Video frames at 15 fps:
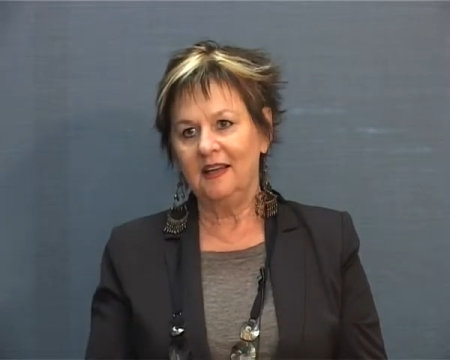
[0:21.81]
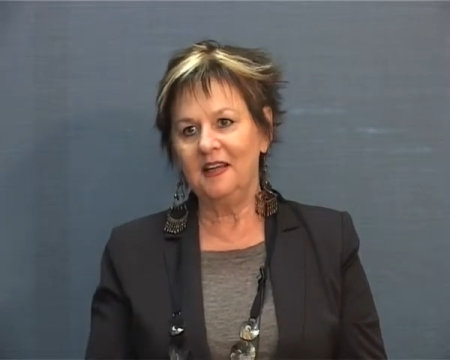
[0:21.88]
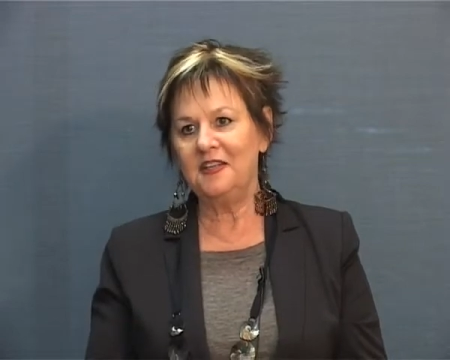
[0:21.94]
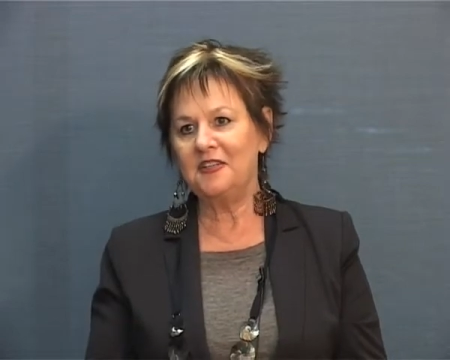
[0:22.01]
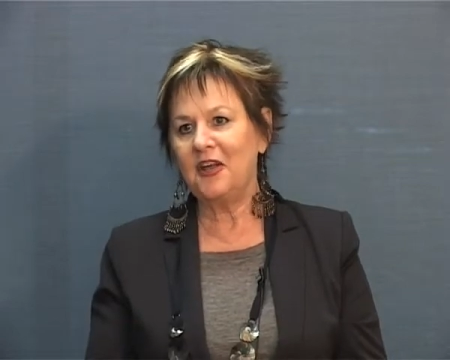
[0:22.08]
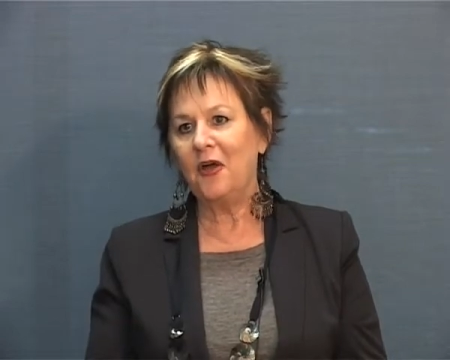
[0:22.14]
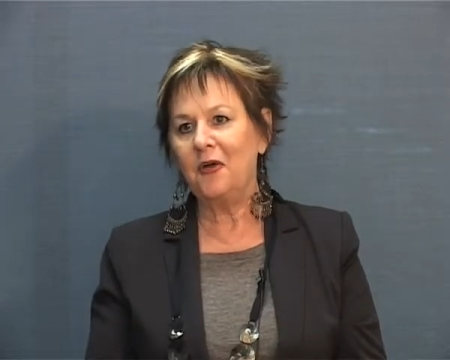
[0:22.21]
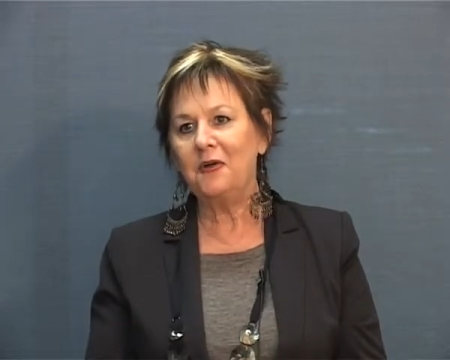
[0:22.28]

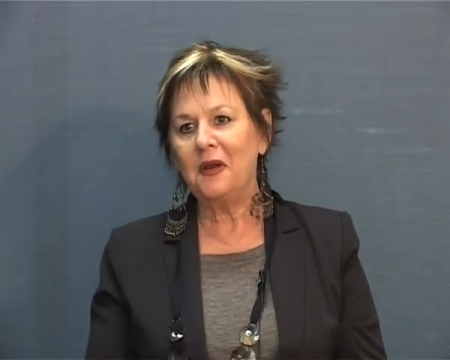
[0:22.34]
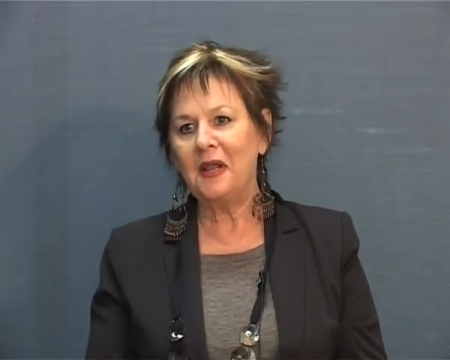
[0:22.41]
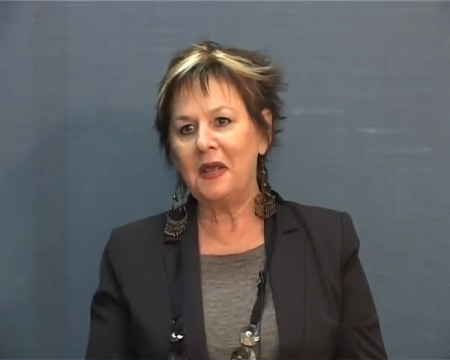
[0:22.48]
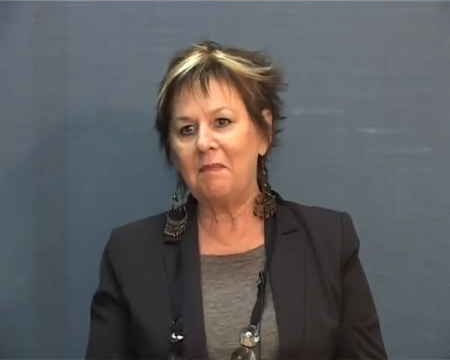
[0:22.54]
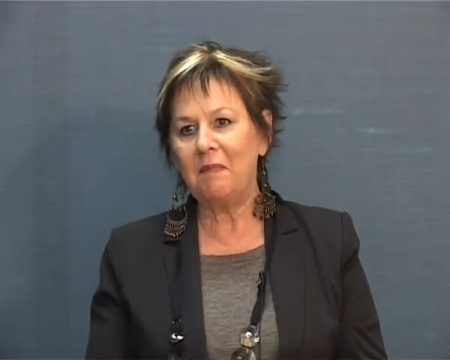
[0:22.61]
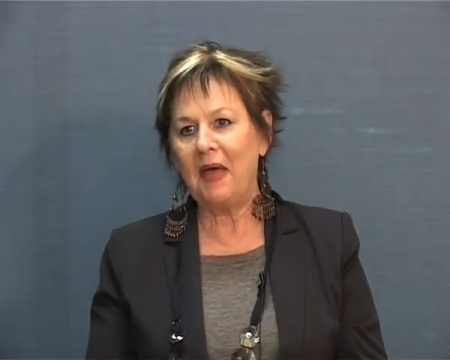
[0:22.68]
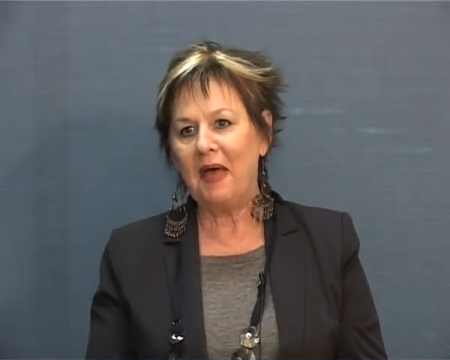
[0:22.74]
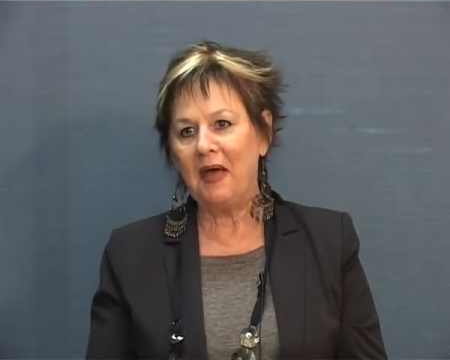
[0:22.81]
is only a
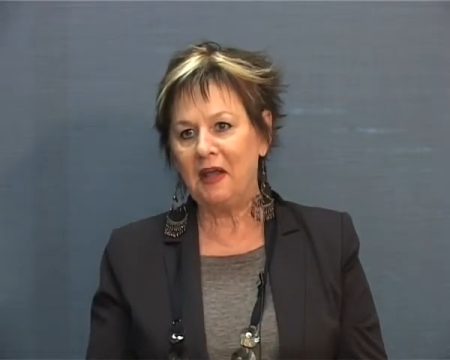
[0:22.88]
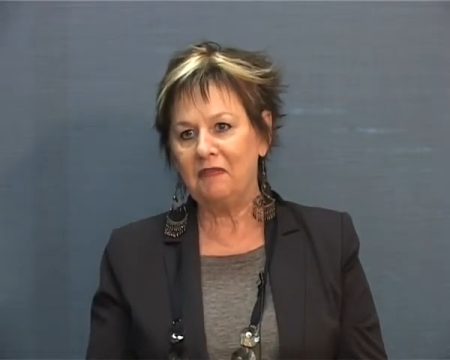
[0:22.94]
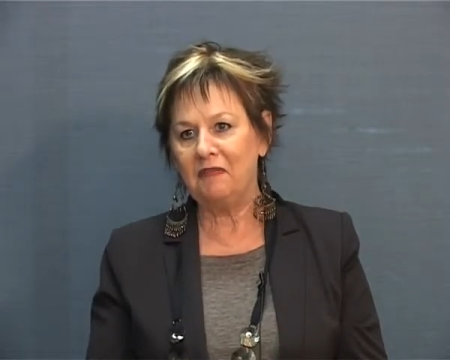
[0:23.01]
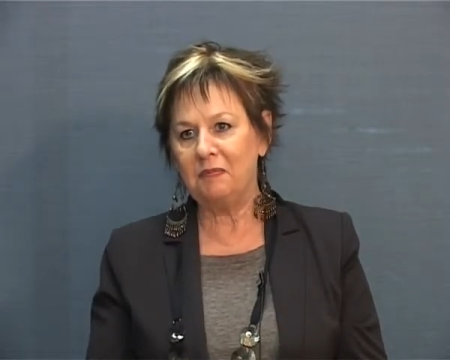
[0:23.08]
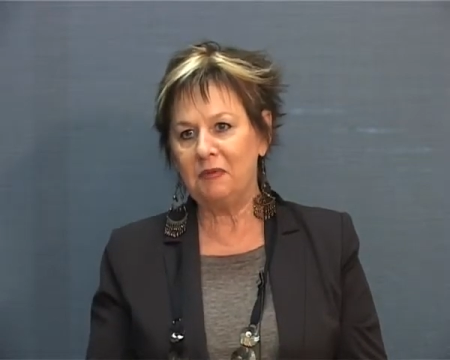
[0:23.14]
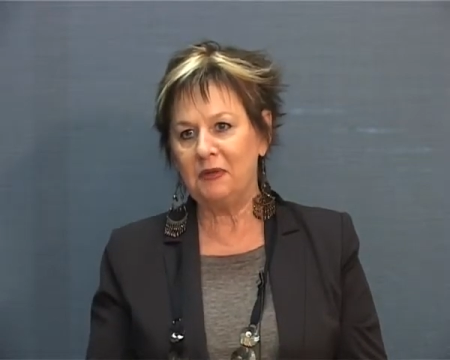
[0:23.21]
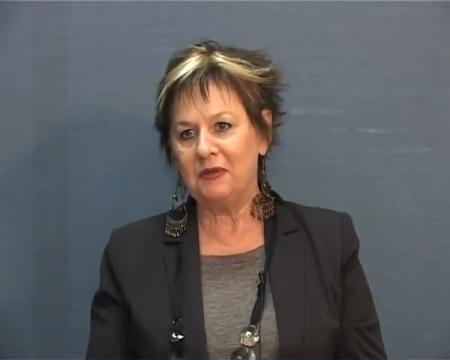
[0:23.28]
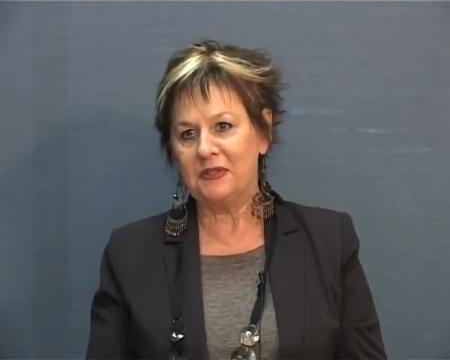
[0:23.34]
part of a
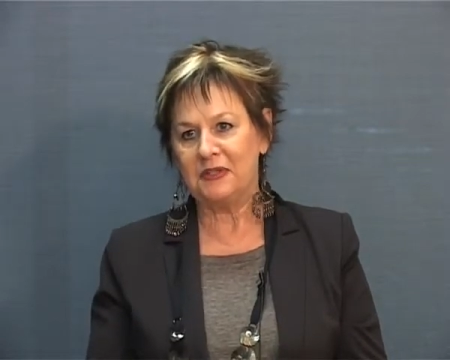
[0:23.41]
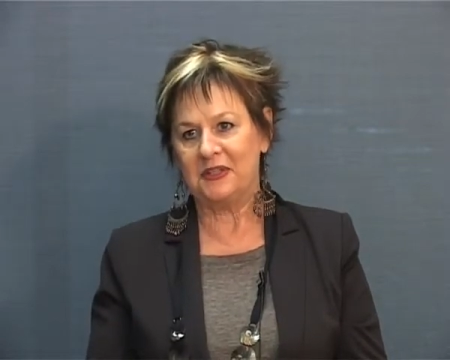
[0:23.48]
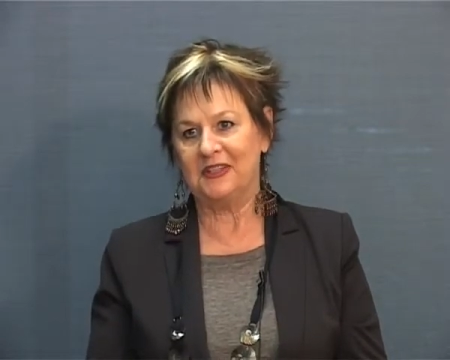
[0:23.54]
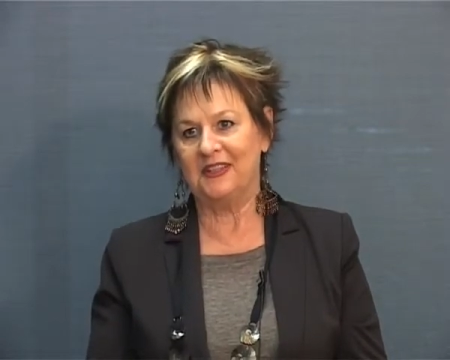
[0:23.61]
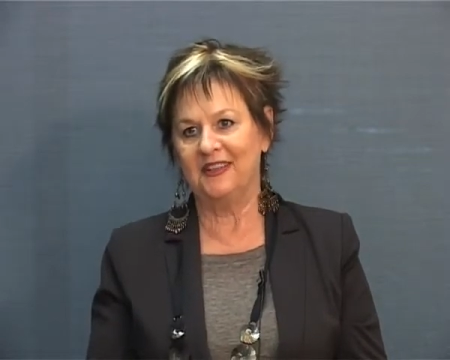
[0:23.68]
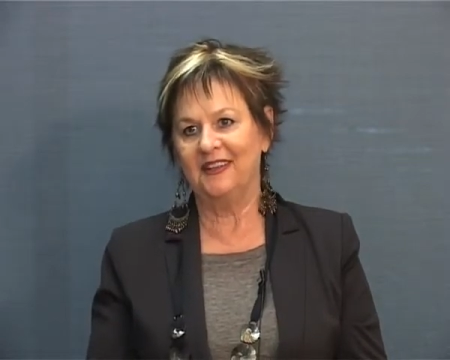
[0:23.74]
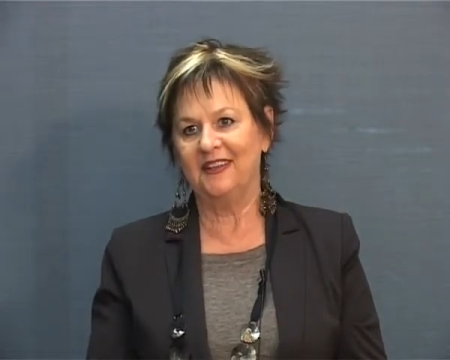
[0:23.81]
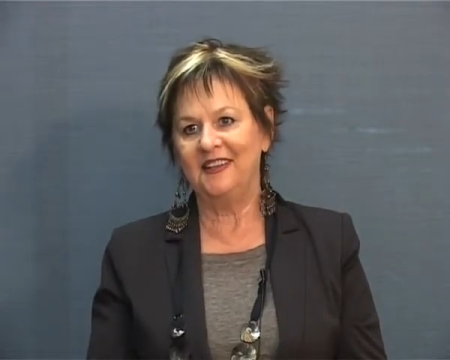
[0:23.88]
person.